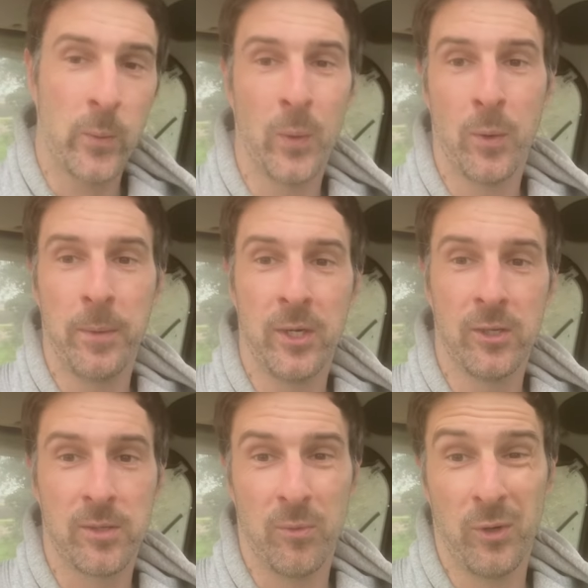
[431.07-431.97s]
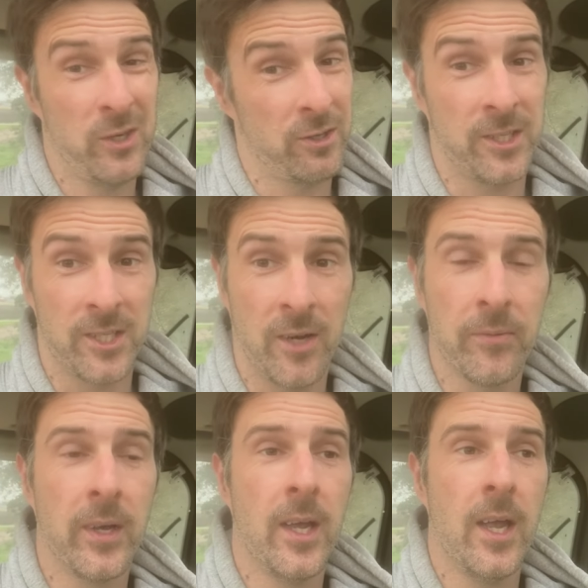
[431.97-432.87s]
we will be doing some more interesting
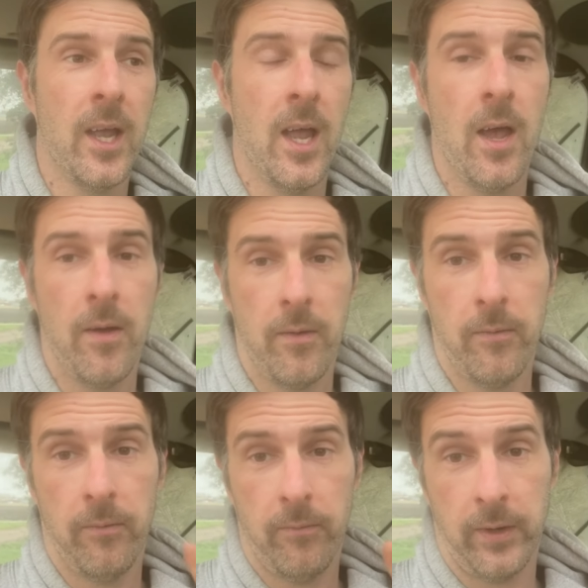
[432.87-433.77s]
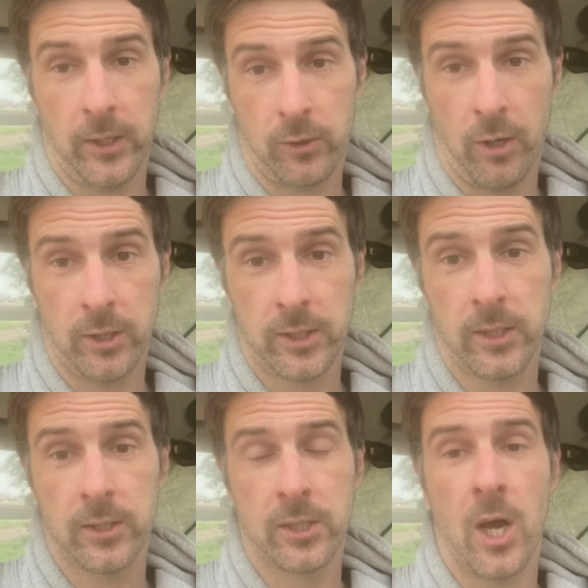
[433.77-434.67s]
stuff. Fingers crossed.
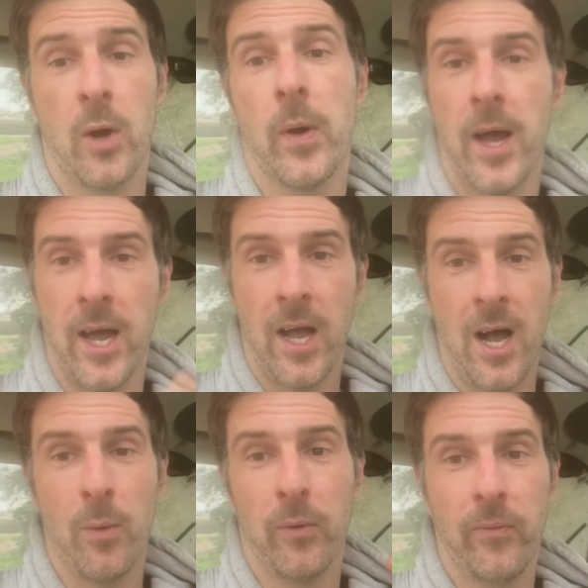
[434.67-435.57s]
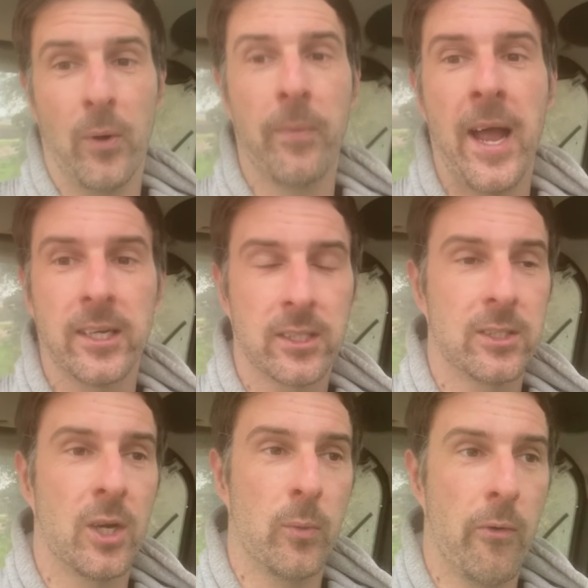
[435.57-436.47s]
So I will film that.
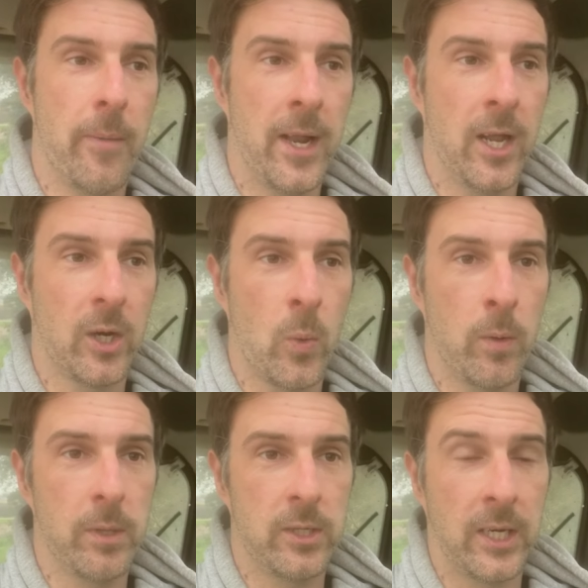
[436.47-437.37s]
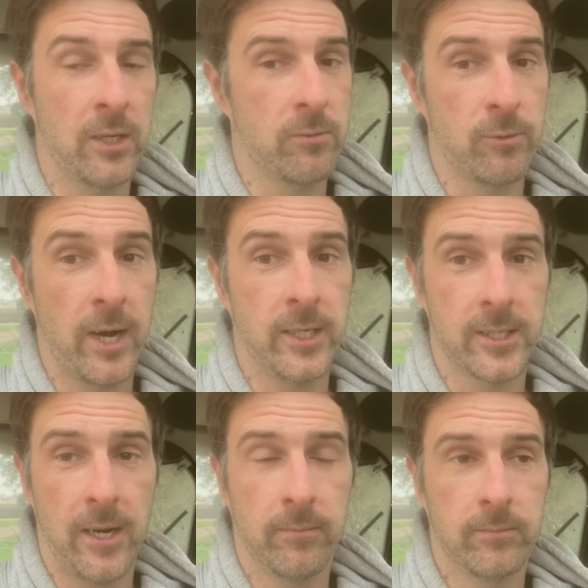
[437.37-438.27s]
So with a bit of luck, we'll be digging some
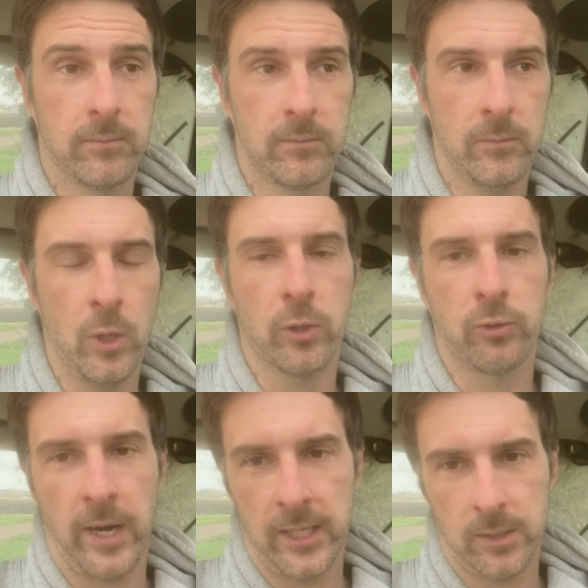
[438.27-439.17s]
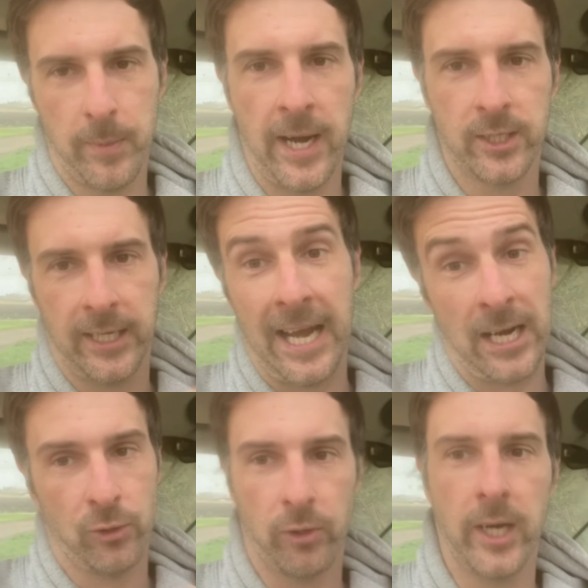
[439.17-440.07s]
drains out. Not drains, but actually
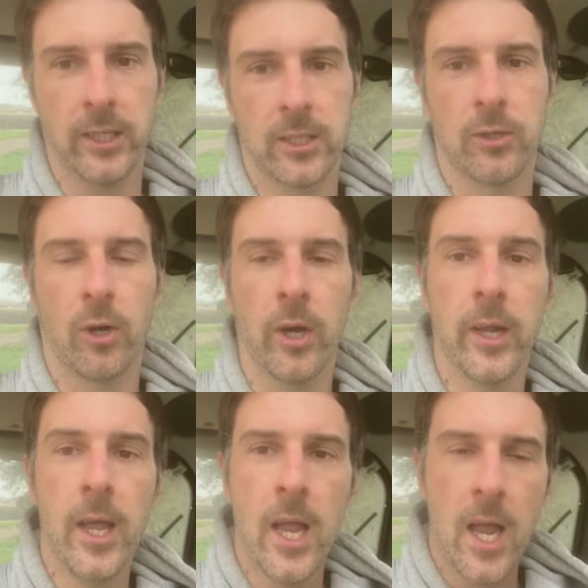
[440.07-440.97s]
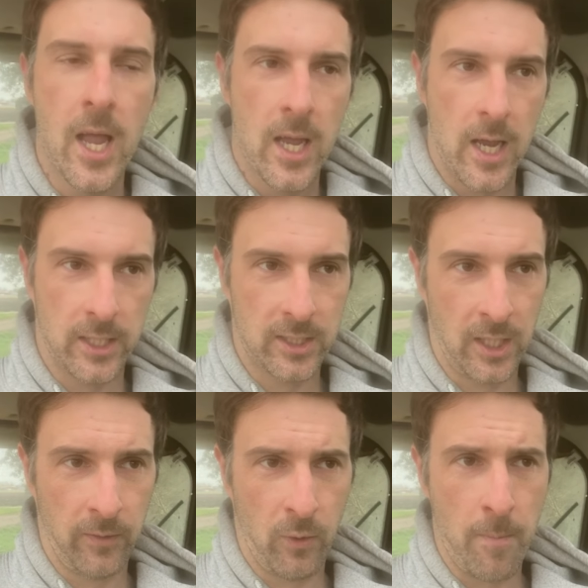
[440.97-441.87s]
land drains to try and
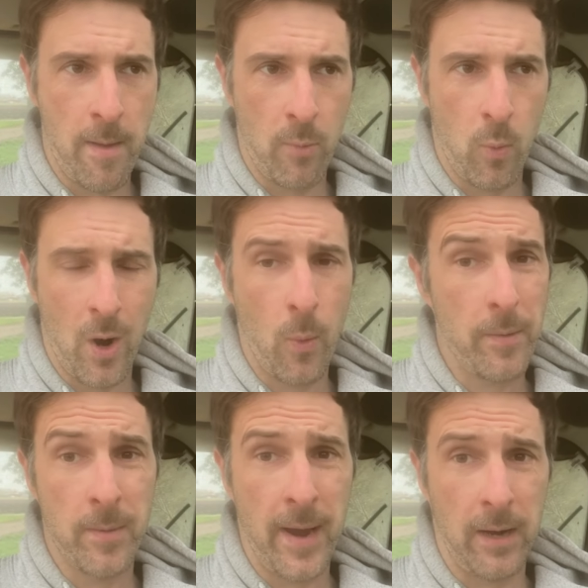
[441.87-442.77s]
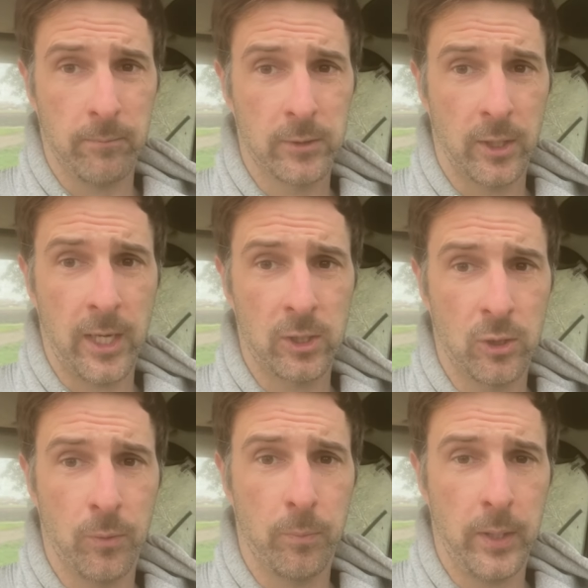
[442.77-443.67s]
see if you remember where I whipped them out. So that
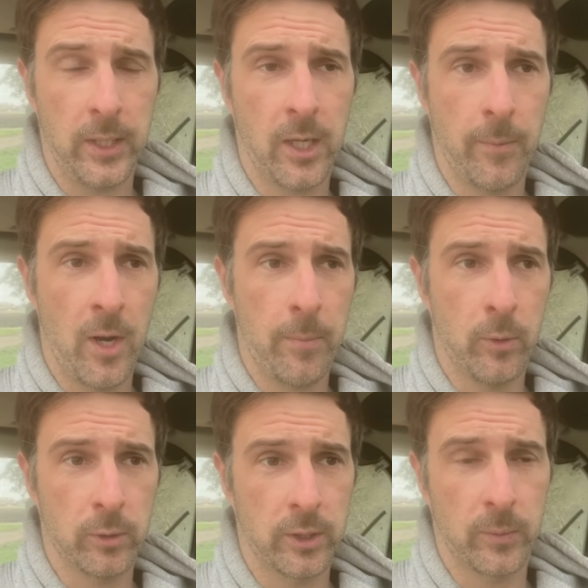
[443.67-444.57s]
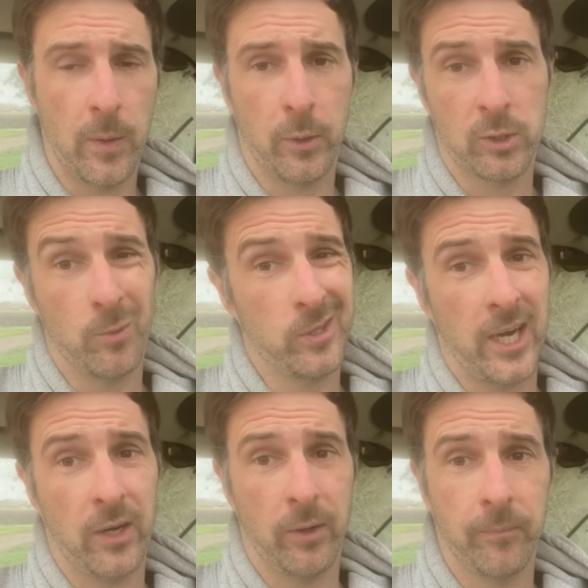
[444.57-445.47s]
should be coming up. Also as well, we've got some more
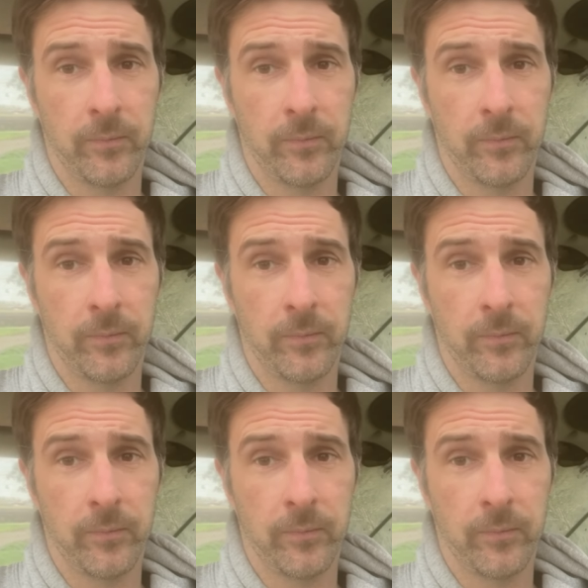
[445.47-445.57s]
tearing